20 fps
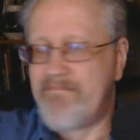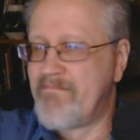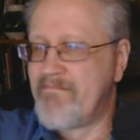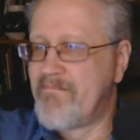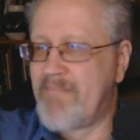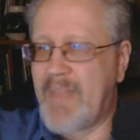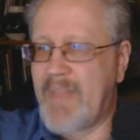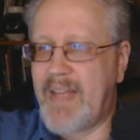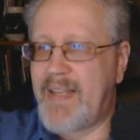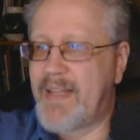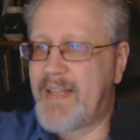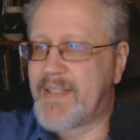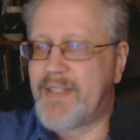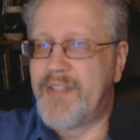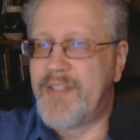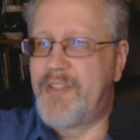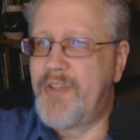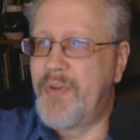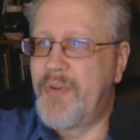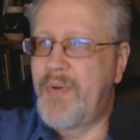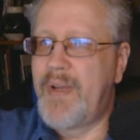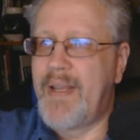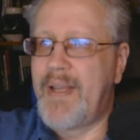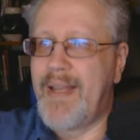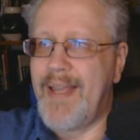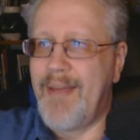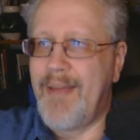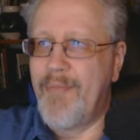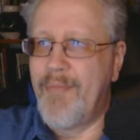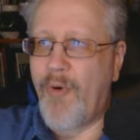it doesn't do it
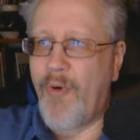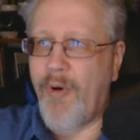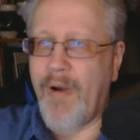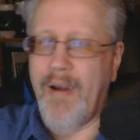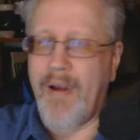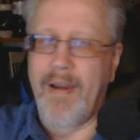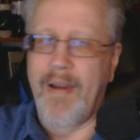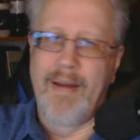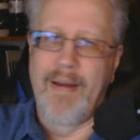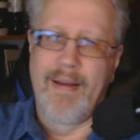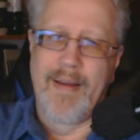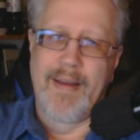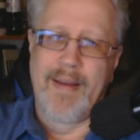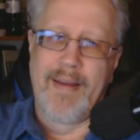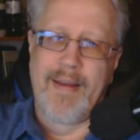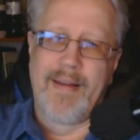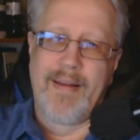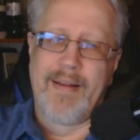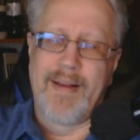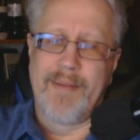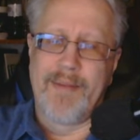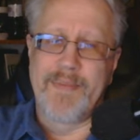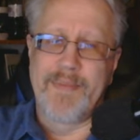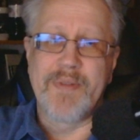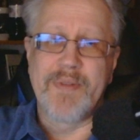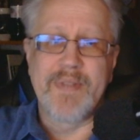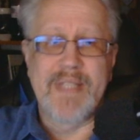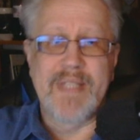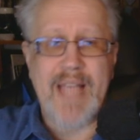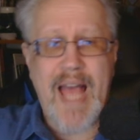anymore. I'm
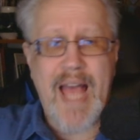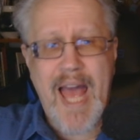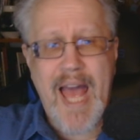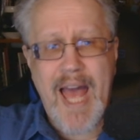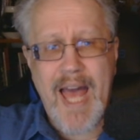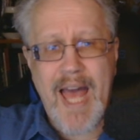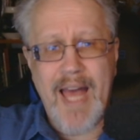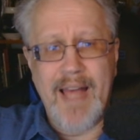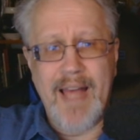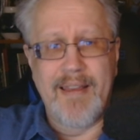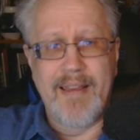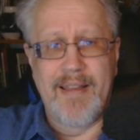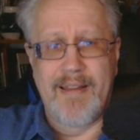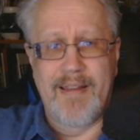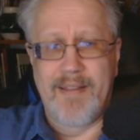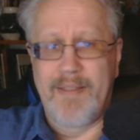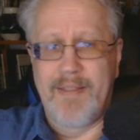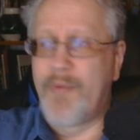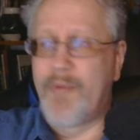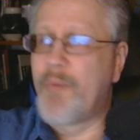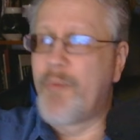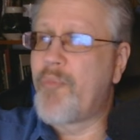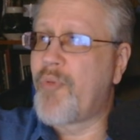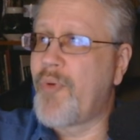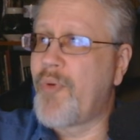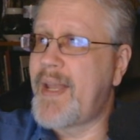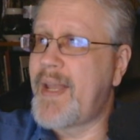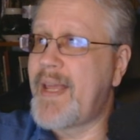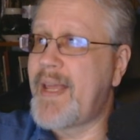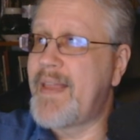so sad. They were
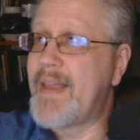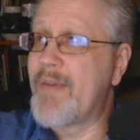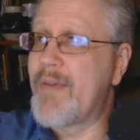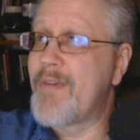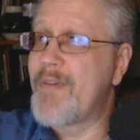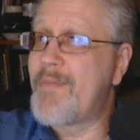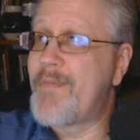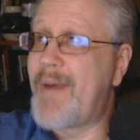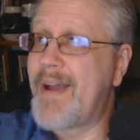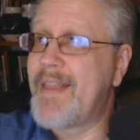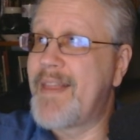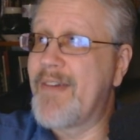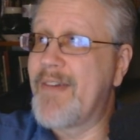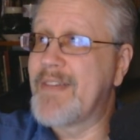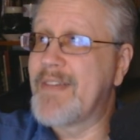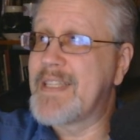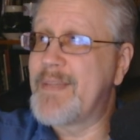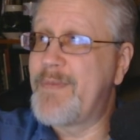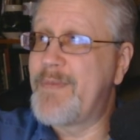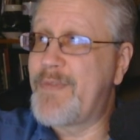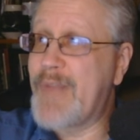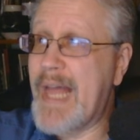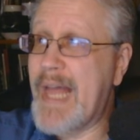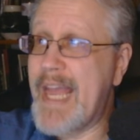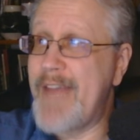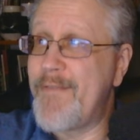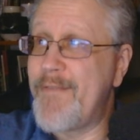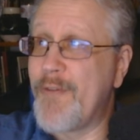pretty. There was some flavor